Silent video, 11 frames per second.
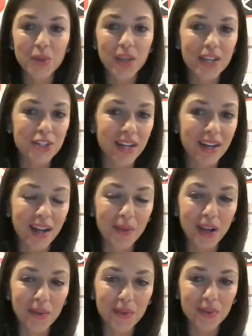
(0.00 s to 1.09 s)
So again, Shannon,
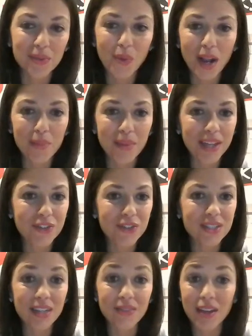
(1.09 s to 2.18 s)
I would recommend
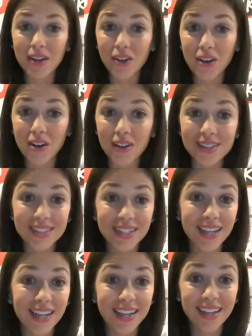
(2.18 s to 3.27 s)
just give Ed a call and
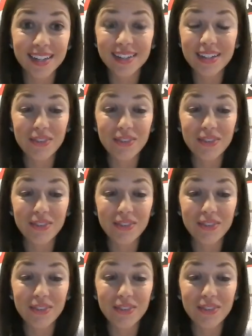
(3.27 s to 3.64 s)
say, hey, Ed,